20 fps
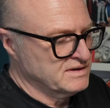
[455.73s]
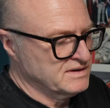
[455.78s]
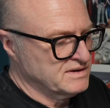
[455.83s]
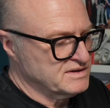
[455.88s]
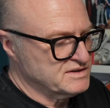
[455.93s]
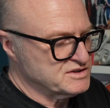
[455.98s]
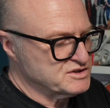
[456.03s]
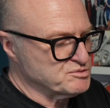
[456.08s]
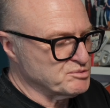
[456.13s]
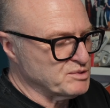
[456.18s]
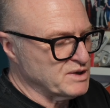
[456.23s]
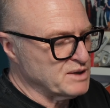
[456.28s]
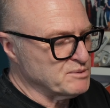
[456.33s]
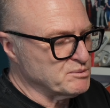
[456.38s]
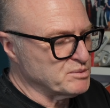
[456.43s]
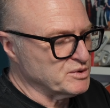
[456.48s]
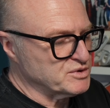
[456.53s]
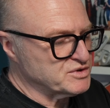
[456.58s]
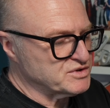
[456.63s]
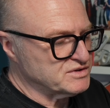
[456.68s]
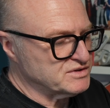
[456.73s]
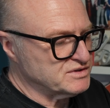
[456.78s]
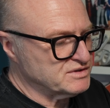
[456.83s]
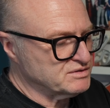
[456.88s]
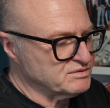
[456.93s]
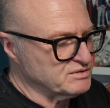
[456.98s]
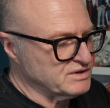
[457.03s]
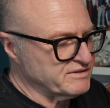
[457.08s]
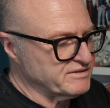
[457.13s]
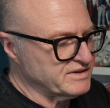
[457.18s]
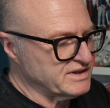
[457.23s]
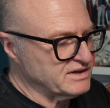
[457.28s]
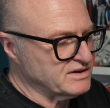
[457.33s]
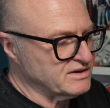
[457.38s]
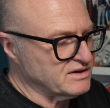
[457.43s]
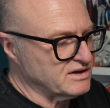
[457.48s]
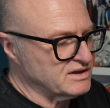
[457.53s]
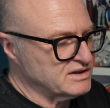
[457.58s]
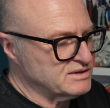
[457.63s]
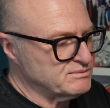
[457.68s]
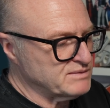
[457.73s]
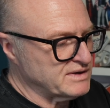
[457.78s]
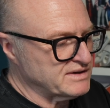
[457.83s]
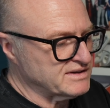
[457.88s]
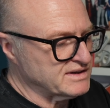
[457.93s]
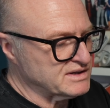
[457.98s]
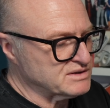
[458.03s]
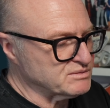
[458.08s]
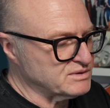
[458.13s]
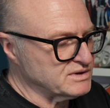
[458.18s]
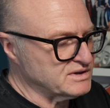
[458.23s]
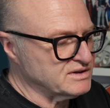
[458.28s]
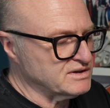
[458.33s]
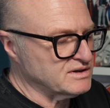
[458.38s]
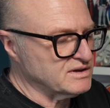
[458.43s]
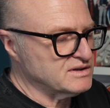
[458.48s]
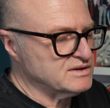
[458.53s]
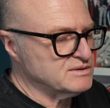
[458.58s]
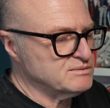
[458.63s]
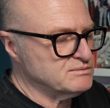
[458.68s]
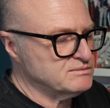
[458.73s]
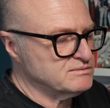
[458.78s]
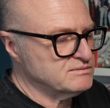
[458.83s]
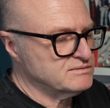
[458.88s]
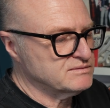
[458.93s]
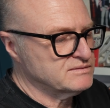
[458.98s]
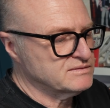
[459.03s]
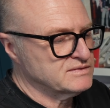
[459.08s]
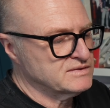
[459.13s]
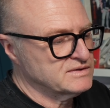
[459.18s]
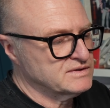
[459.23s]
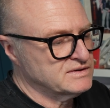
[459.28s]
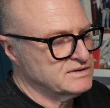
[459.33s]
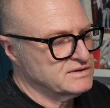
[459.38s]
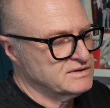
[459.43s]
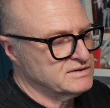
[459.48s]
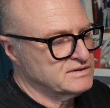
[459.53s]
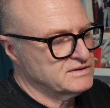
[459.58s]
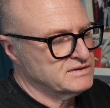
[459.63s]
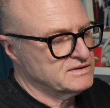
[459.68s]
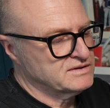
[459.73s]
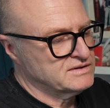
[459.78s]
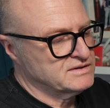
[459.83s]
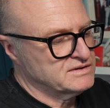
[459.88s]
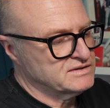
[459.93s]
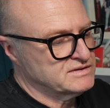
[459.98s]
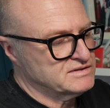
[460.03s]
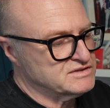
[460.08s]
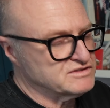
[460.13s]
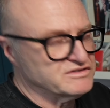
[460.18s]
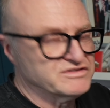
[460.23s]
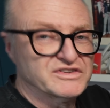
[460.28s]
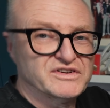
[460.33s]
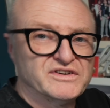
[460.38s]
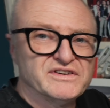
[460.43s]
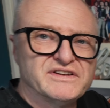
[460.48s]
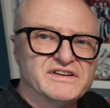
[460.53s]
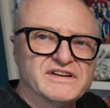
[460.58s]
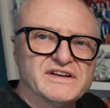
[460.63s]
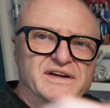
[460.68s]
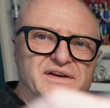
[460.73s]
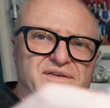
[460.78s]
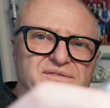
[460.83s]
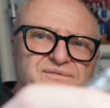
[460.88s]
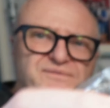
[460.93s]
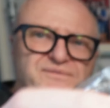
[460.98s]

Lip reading: And spare brushes, whatever you call them. I think that's what you call them. There's 4 in there.